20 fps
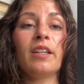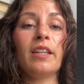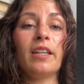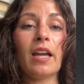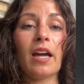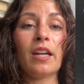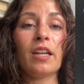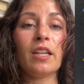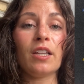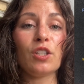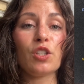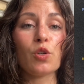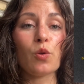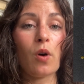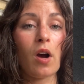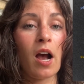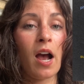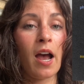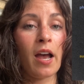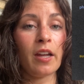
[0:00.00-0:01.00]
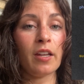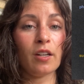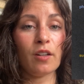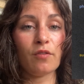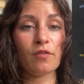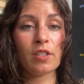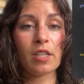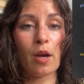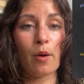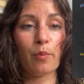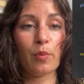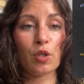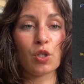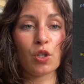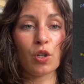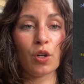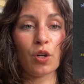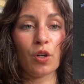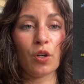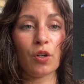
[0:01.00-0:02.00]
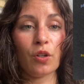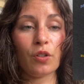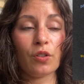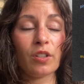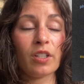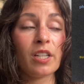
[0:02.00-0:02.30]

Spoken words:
getting to a high enough temperature,